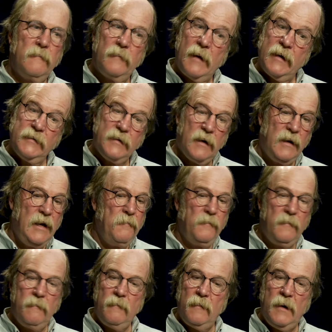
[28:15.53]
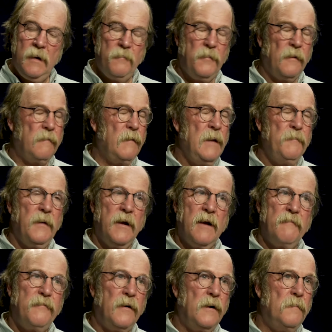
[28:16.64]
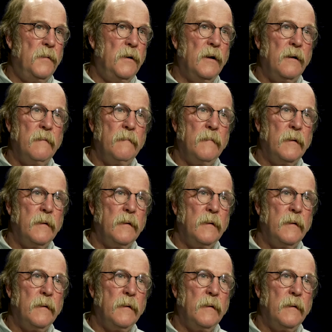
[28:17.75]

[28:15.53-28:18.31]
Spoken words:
like I say, keep the campfire burning.